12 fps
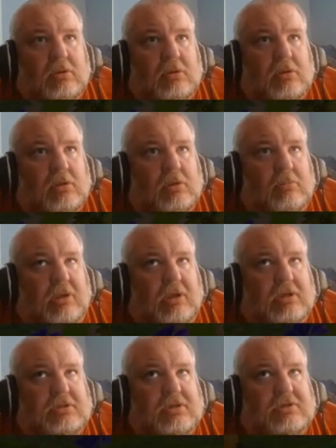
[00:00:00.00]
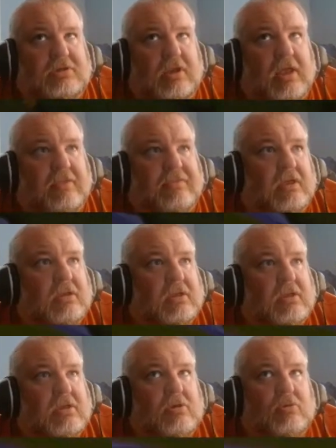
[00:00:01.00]
oh my gosh, I should have had that.
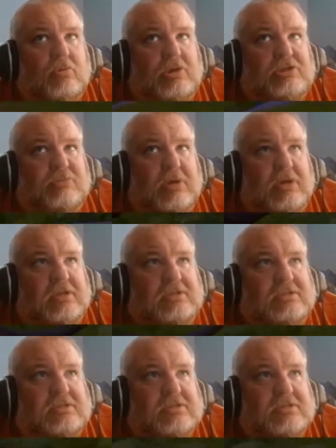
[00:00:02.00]
We spent,